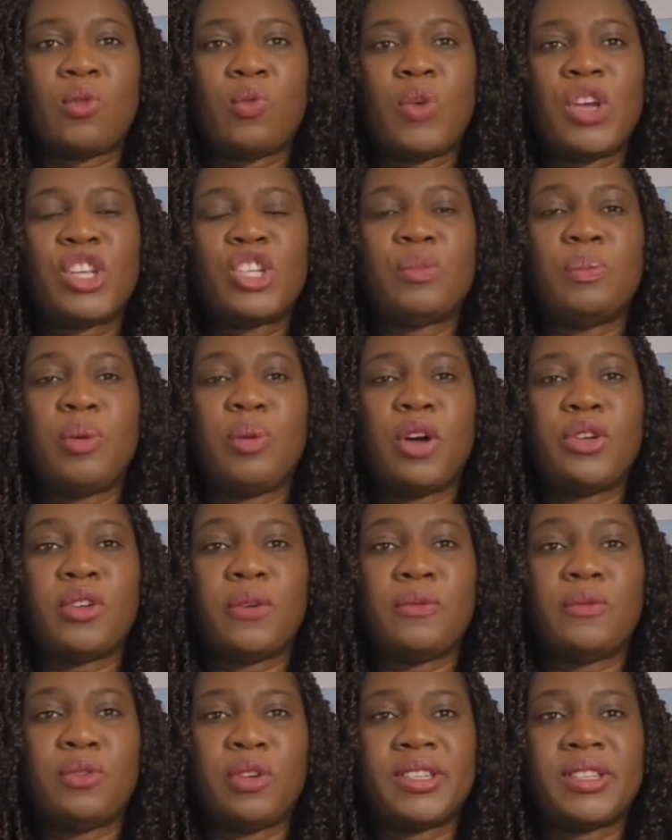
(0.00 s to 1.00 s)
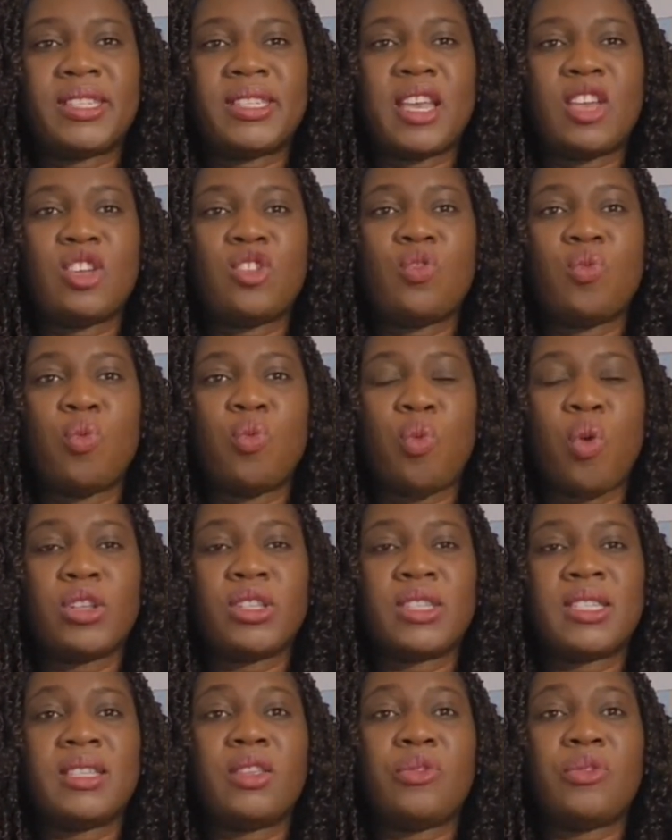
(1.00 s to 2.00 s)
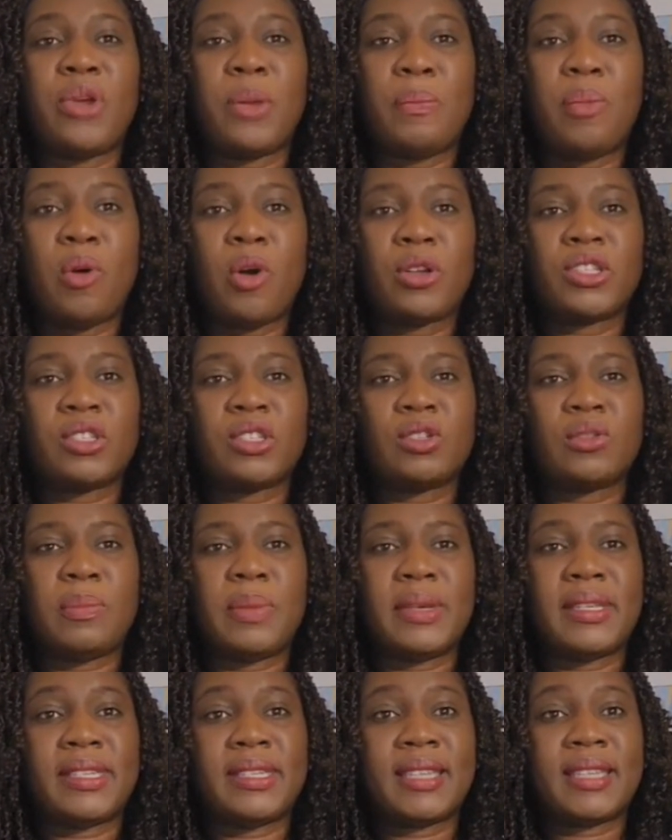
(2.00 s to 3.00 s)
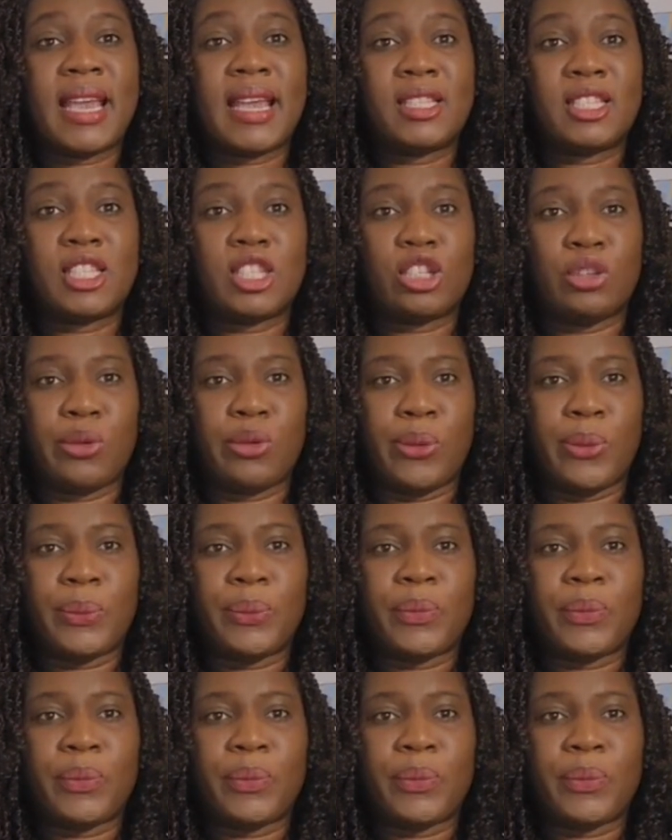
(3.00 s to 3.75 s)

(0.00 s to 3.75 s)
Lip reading: which board of nursing you want the report to be sent to.